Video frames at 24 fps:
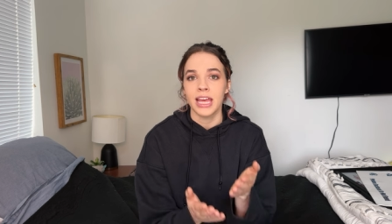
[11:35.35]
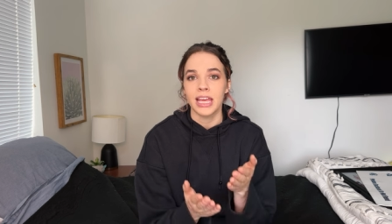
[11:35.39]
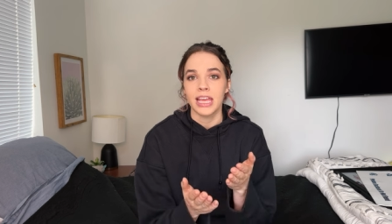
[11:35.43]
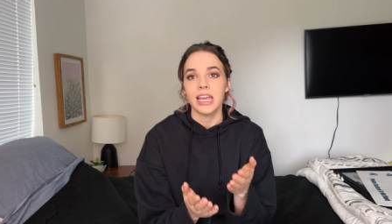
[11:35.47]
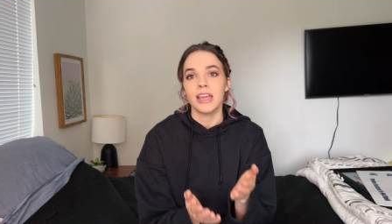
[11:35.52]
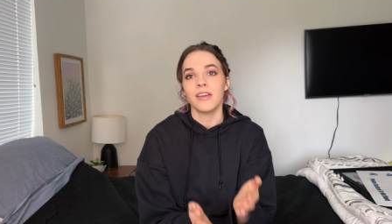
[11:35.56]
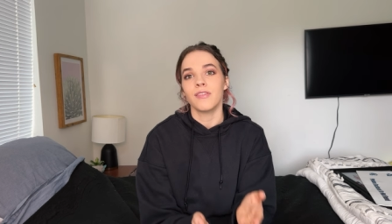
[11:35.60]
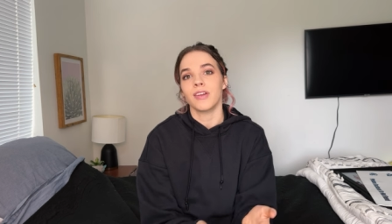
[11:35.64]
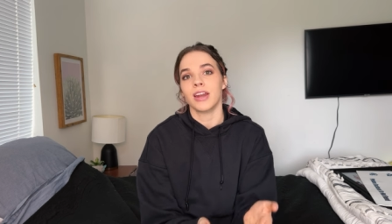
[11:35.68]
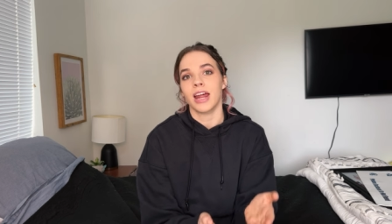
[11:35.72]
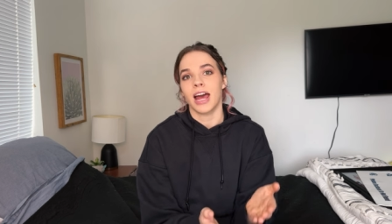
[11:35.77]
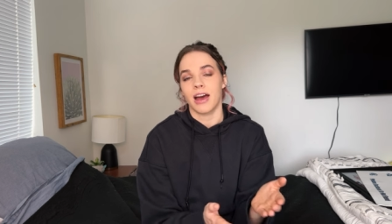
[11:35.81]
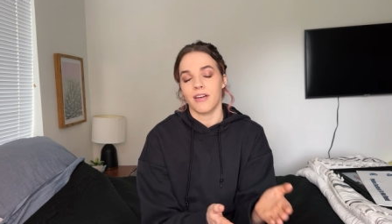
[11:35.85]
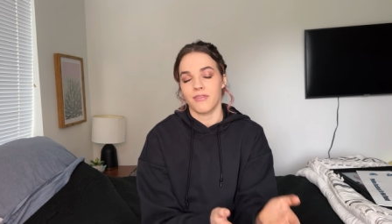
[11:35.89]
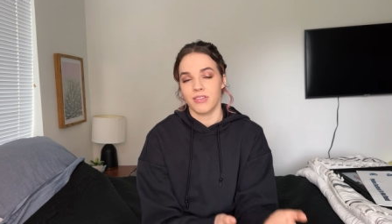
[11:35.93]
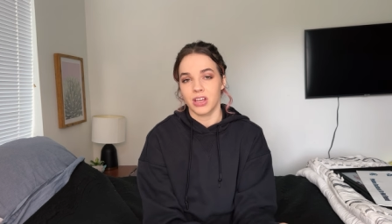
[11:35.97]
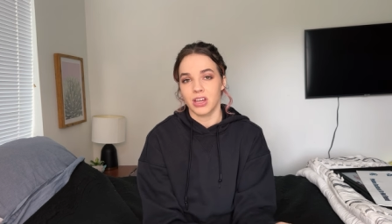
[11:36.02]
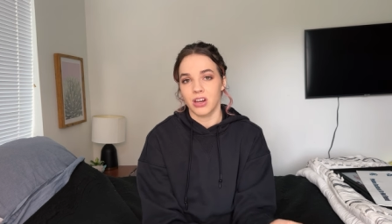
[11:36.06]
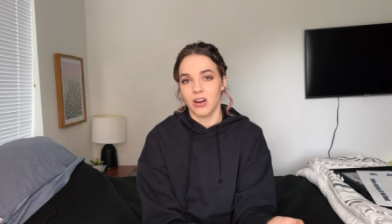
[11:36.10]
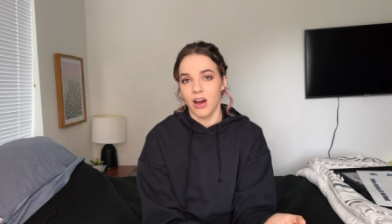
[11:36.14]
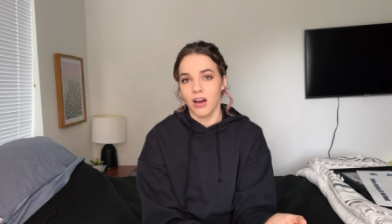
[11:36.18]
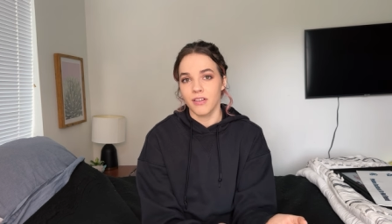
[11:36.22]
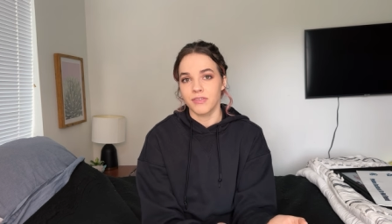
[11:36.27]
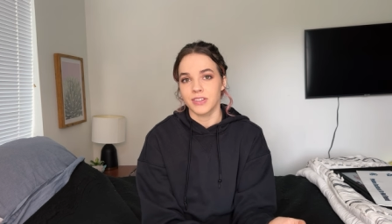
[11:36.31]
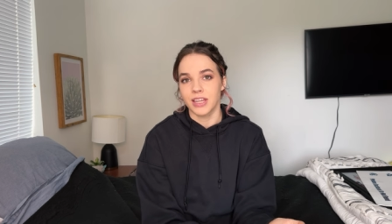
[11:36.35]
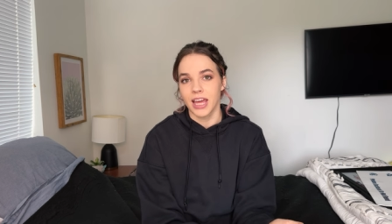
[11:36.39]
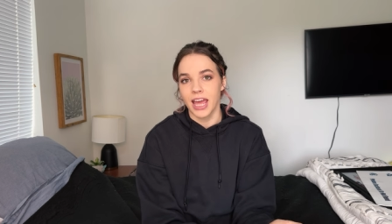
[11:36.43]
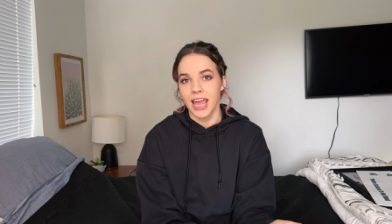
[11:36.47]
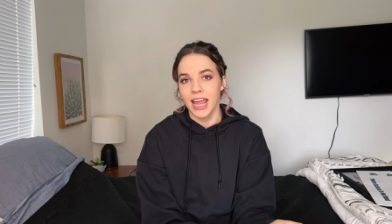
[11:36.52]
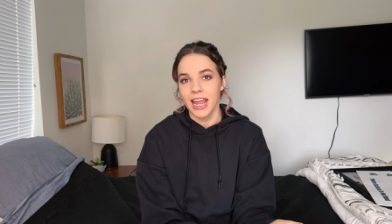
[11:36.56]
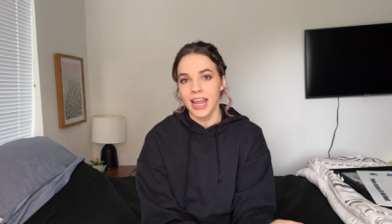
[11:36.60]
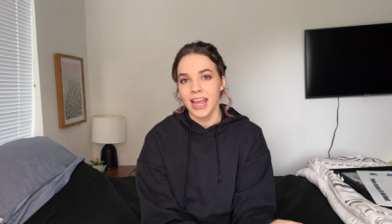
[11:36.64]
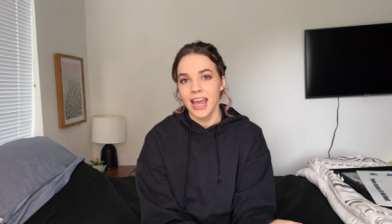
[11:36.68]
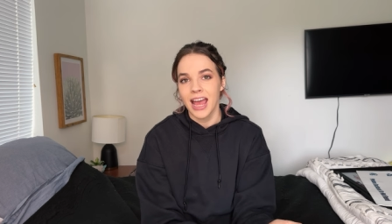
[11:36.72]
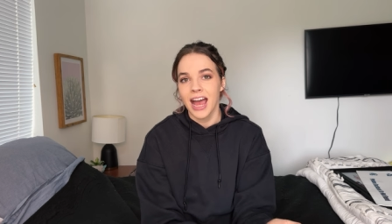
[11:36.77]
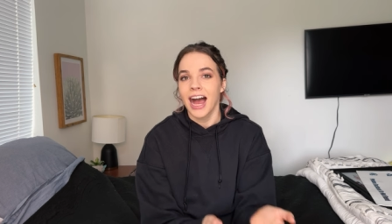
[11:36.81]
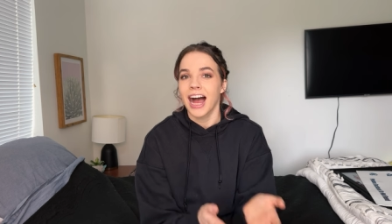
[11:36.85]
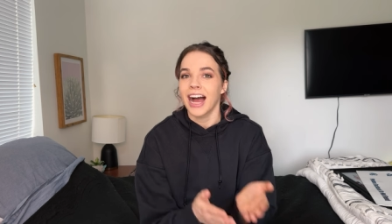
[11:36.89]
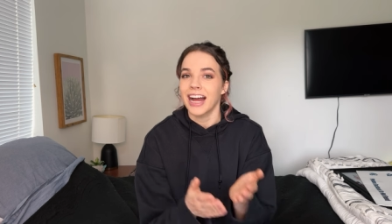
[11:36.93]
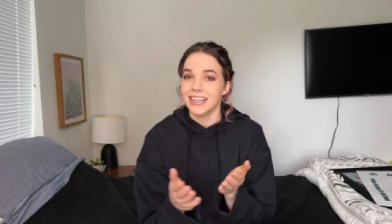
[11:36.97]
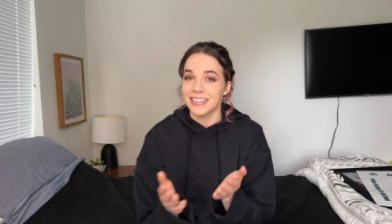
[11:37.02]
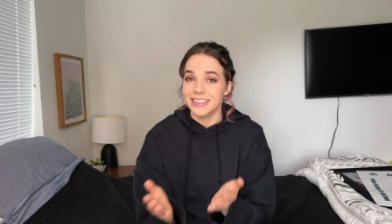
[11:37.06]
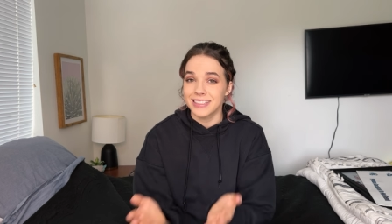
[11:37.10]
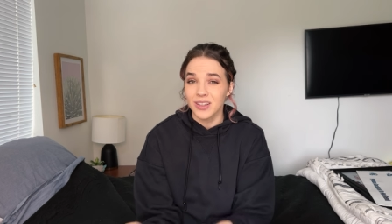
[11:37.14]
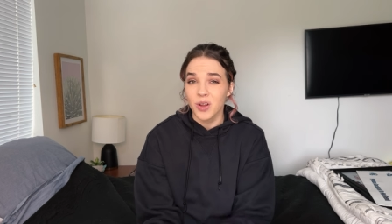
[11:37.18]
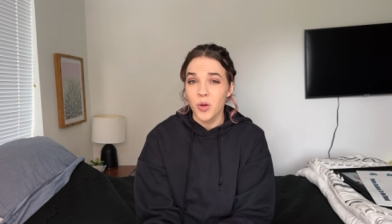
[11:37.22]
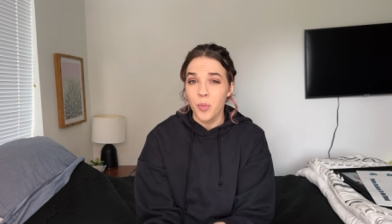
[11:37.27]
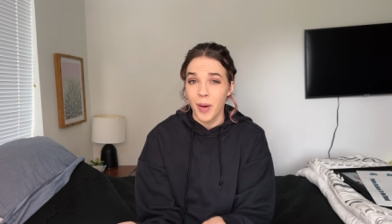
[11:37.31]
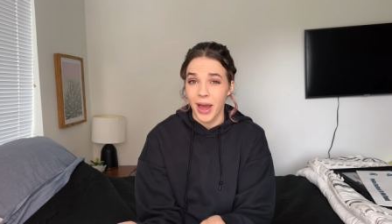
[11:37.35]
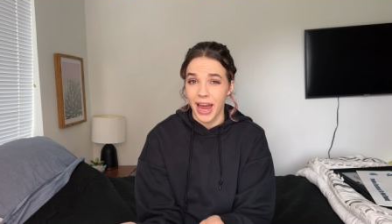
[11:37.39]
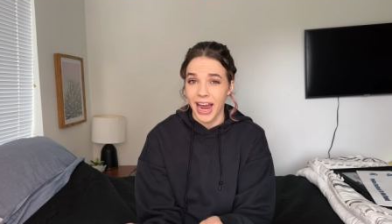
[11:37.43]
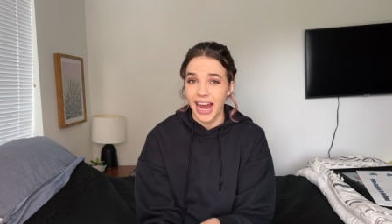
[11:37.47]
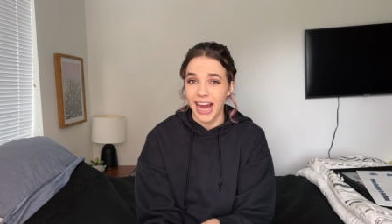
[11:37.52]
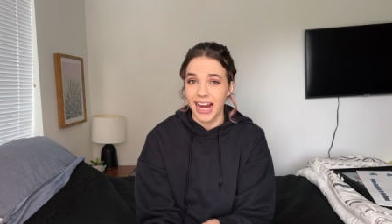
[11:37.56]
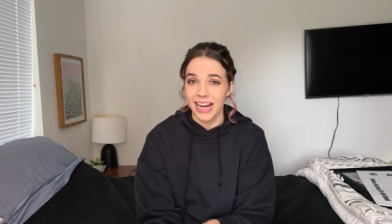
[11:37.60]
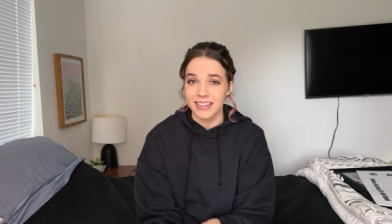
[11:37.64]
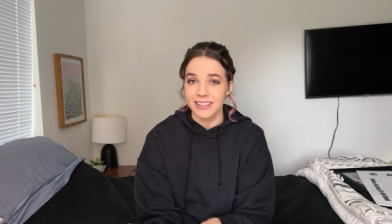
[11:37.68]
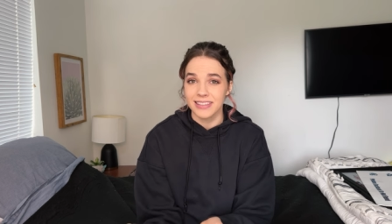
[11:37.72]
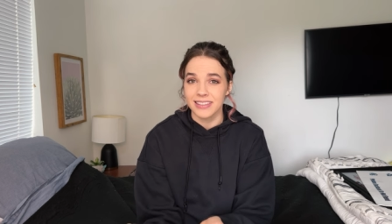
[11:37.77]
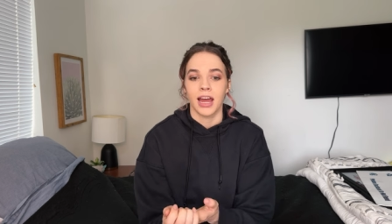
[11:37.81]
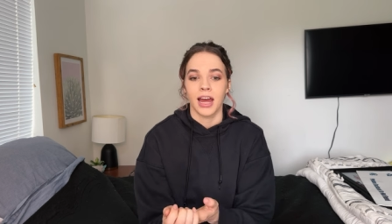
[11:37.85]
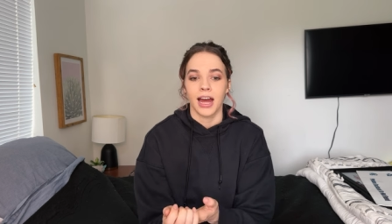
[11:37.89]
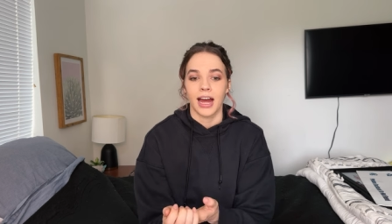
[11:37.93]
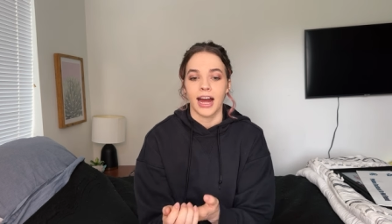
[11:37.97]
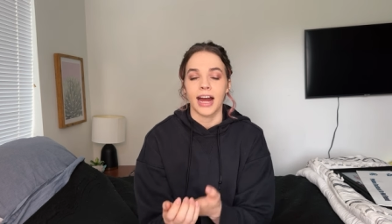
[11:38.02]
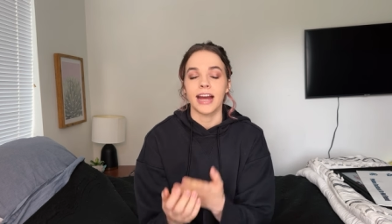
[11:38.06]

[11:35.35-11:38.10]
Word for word: even having an off day, I still passed.